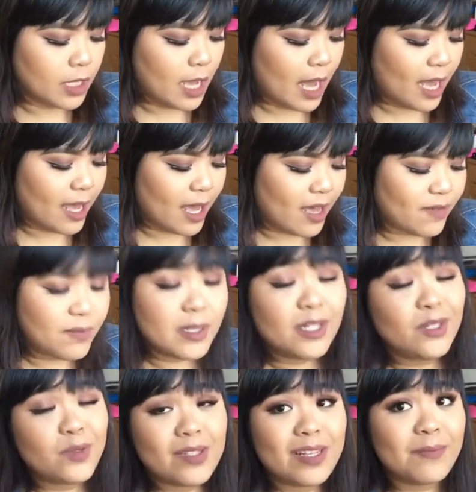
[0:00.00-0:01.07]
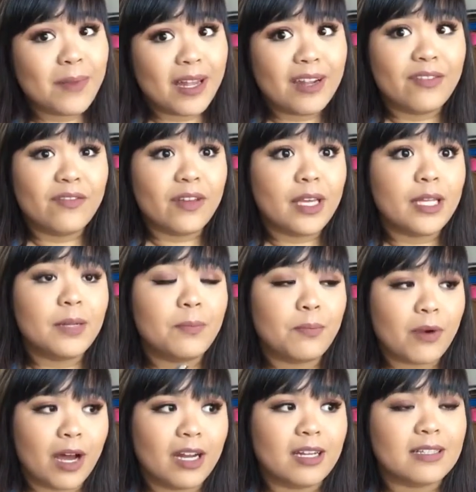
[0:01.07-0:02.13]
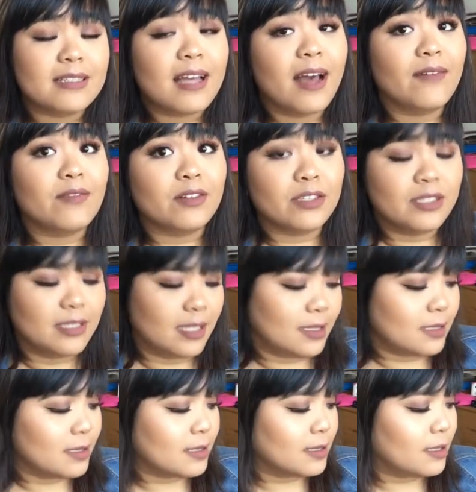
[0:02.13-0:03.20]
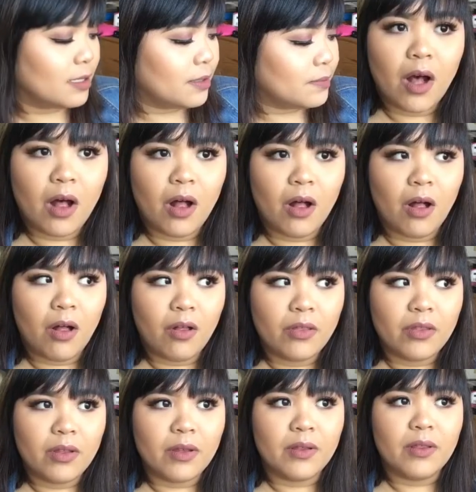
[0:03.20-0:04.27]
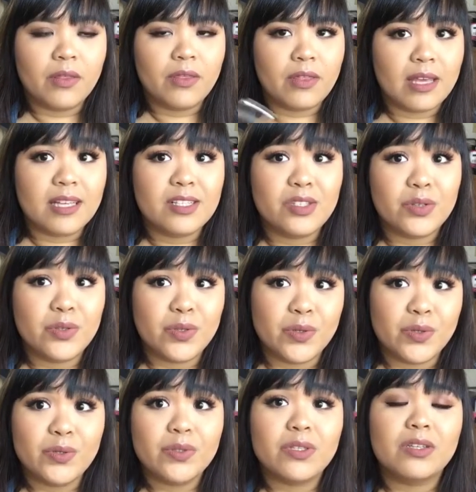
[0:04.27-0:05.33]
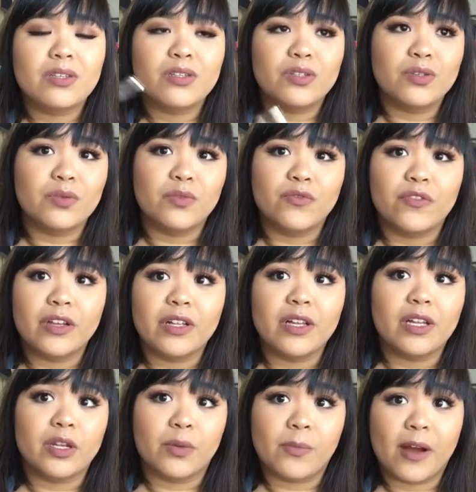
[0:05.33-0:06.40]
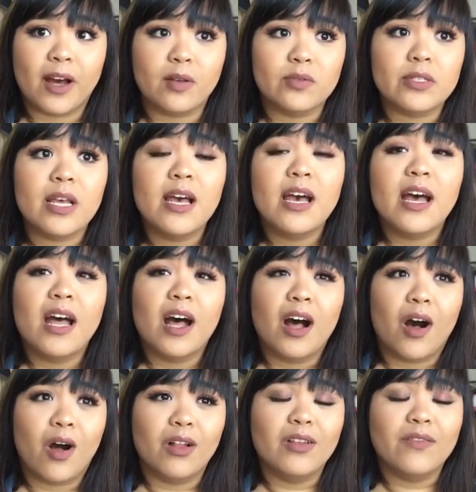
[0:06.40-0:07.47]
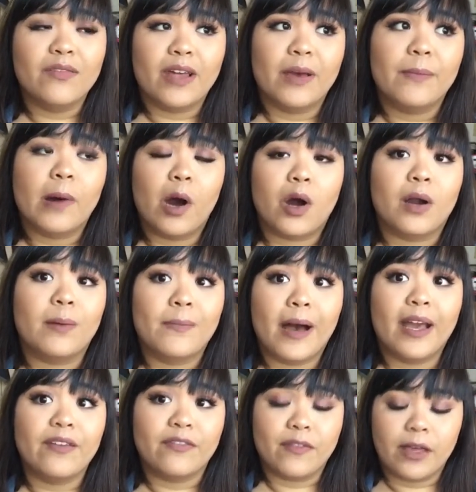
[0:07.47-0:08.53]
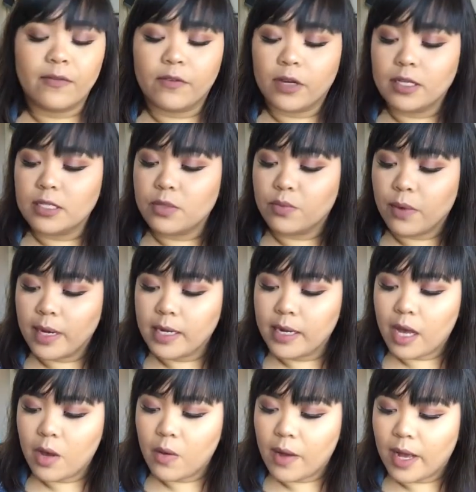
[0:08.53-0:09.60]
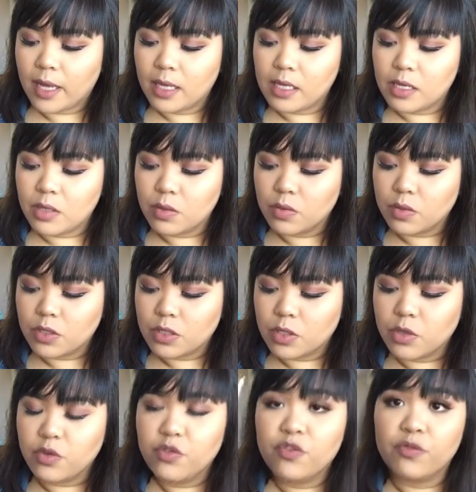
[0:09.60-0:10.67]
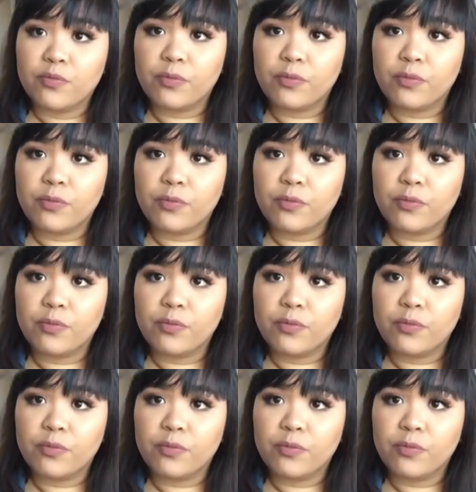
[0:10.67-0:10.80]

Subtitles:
I have been using Benefit products ever since. All the things you use to fill in your brows, all of them are my favorite. Right now I used Goof